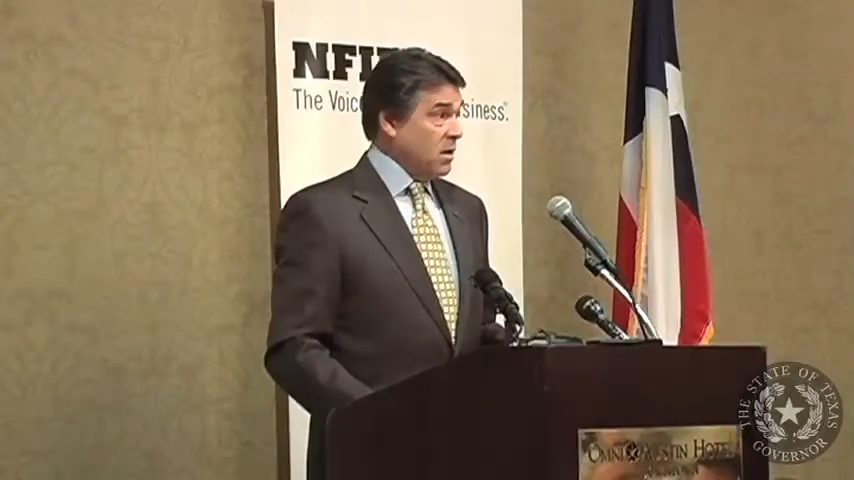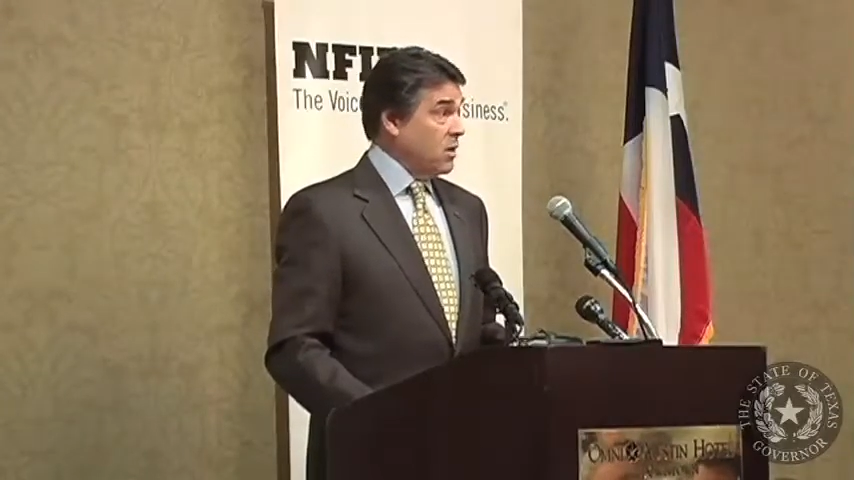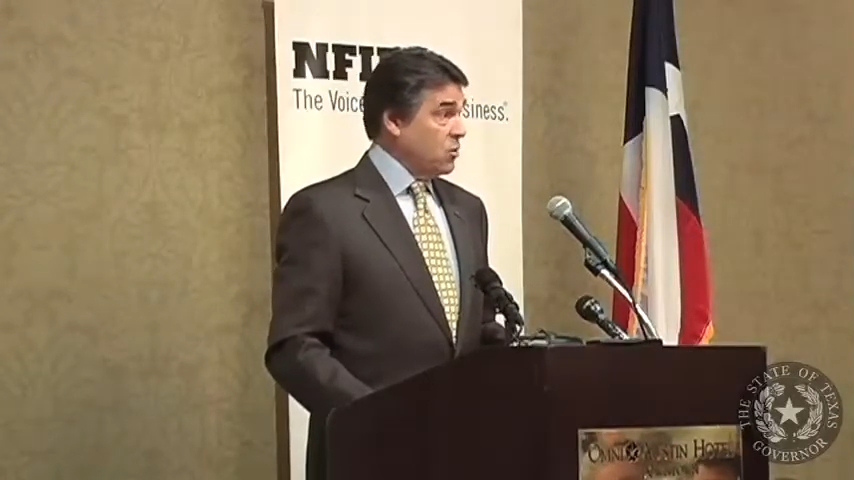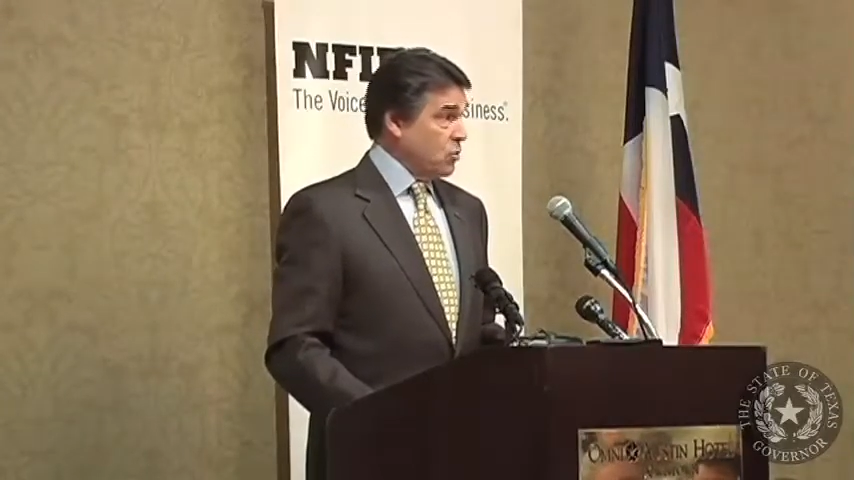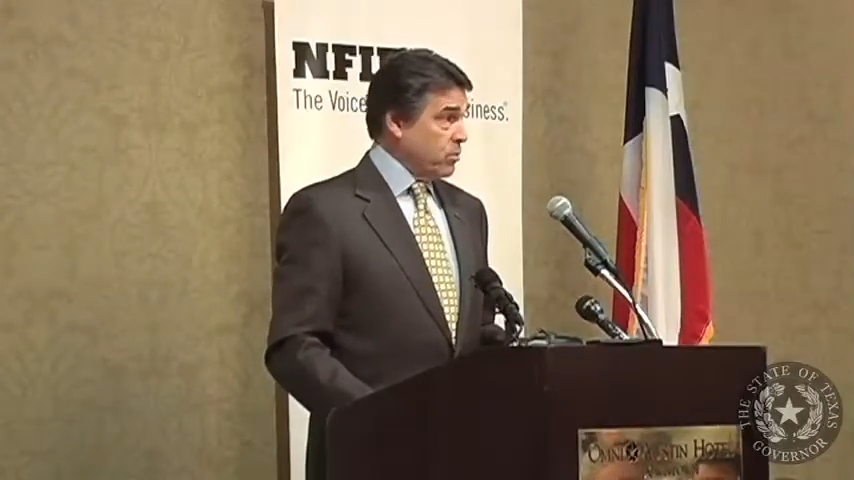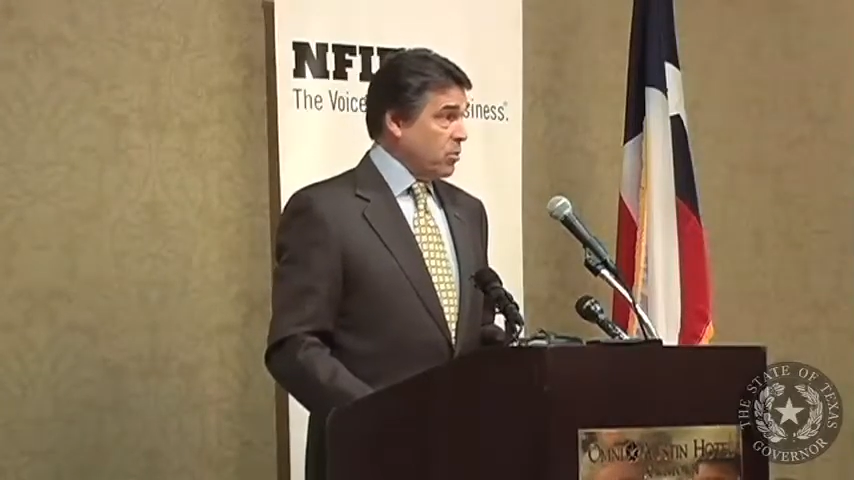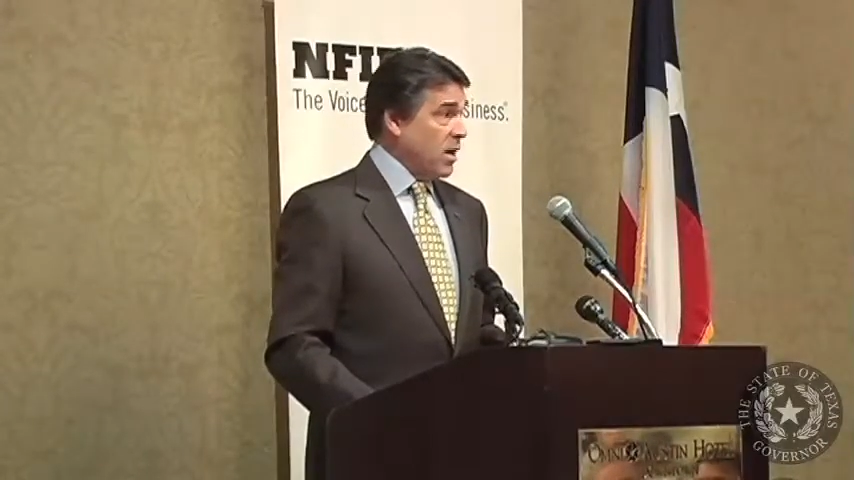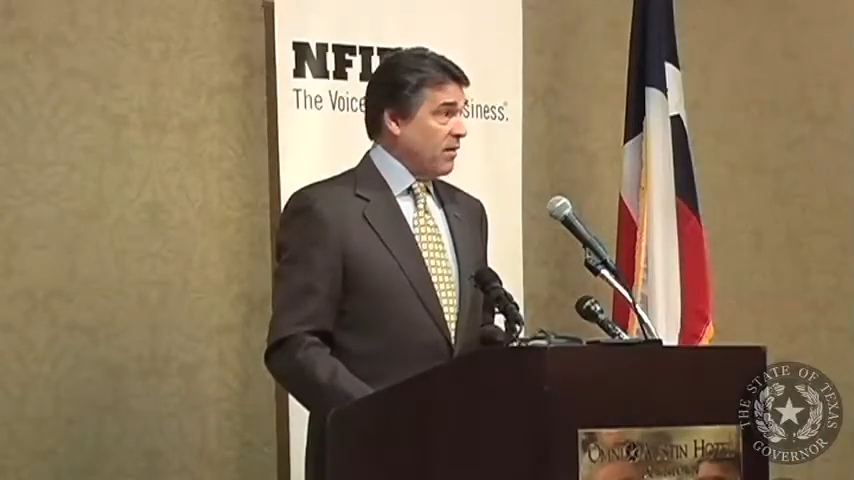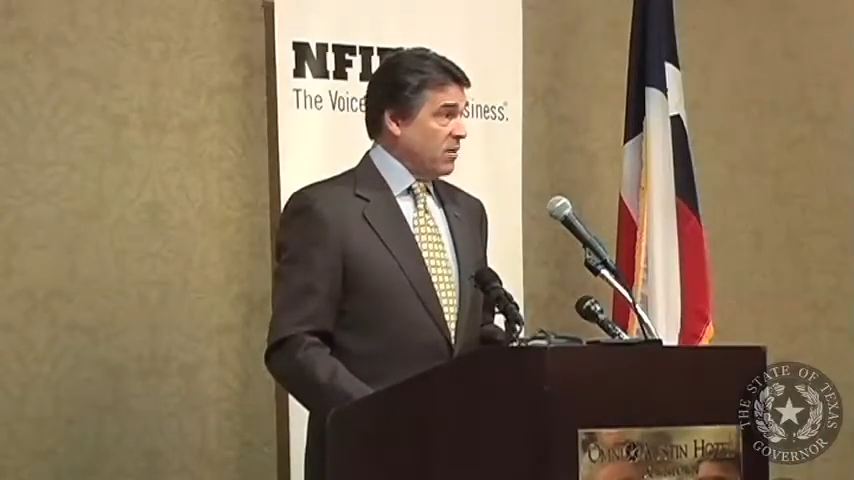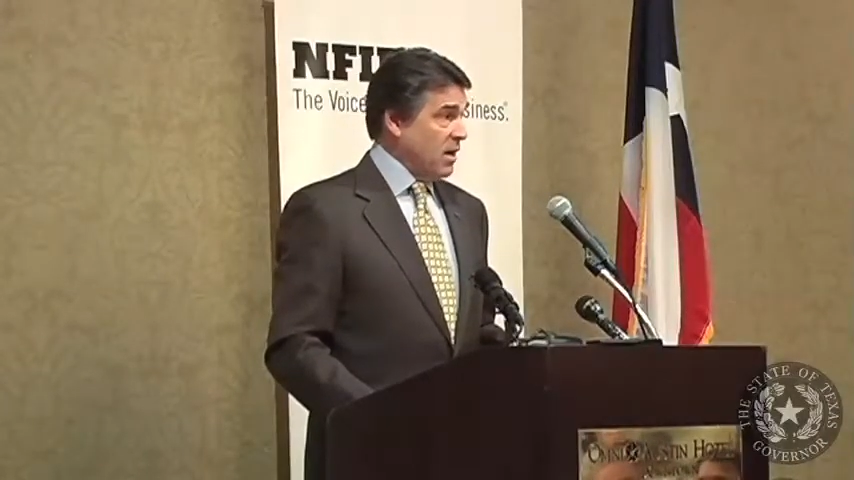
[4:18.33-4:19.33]
in your
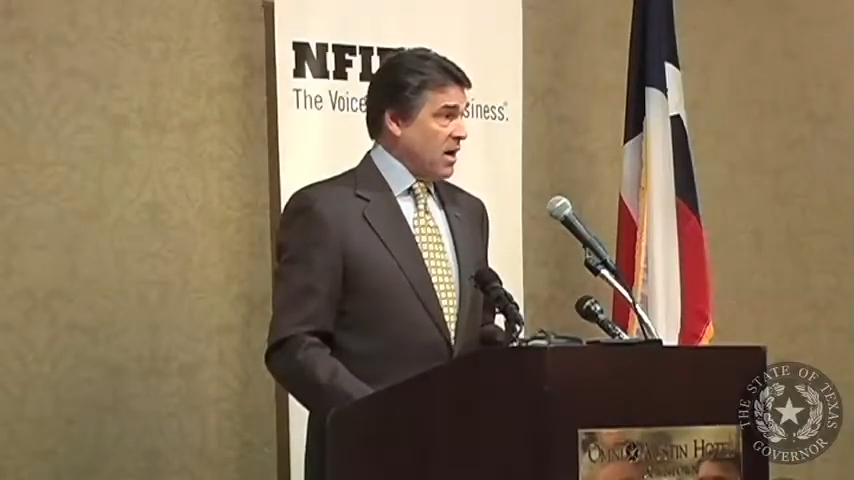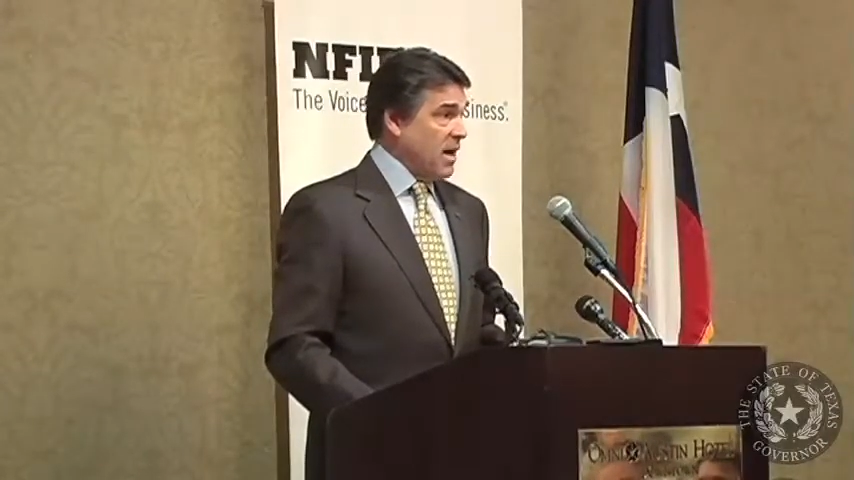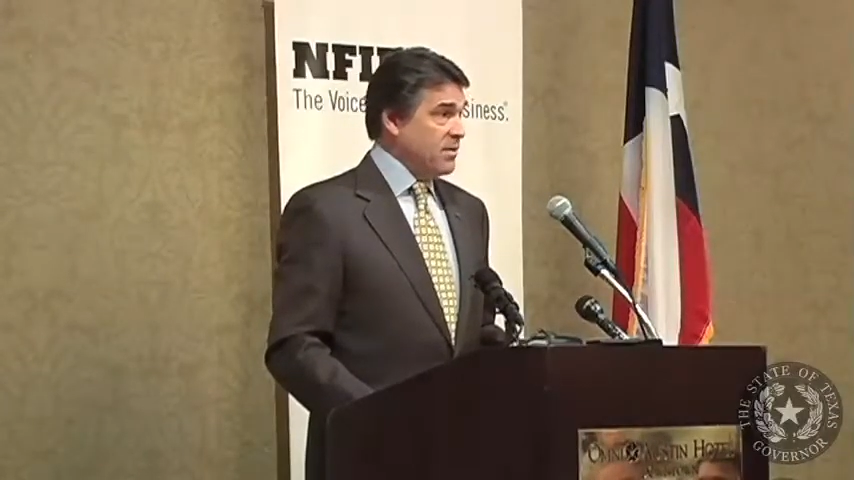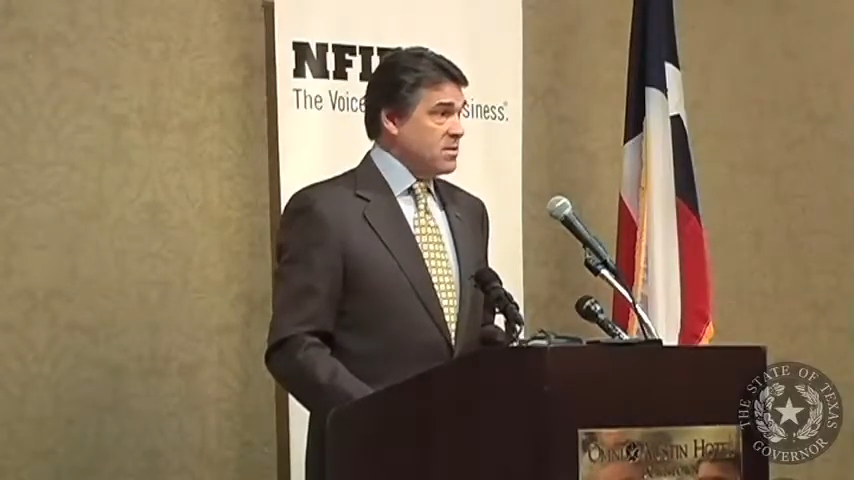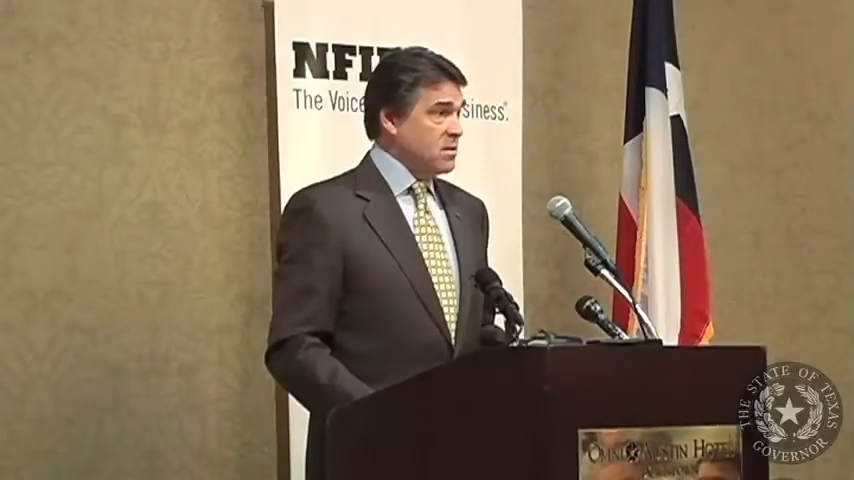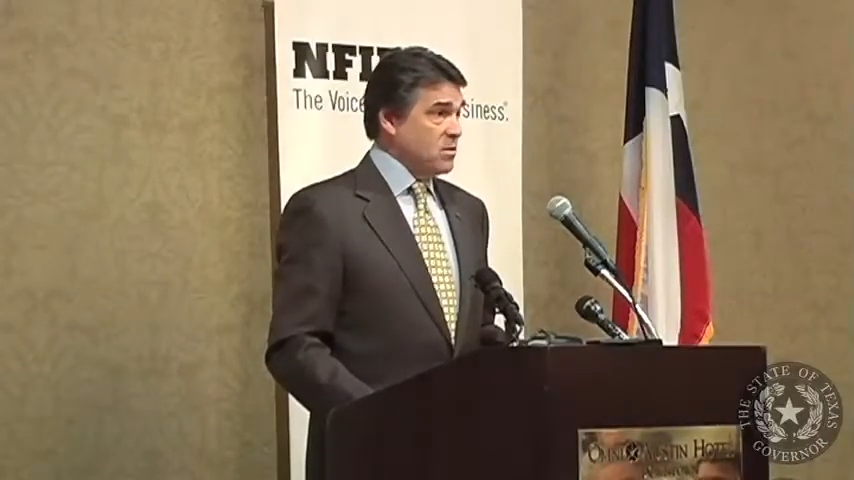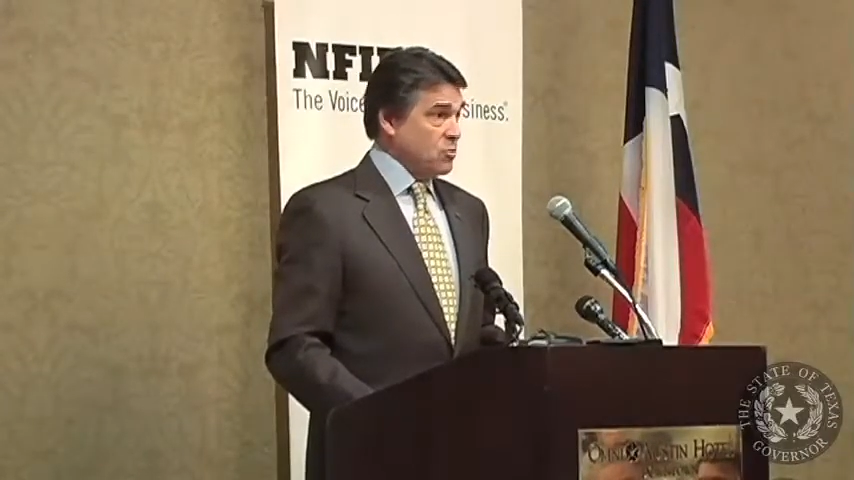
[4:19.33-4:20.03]
private lives and in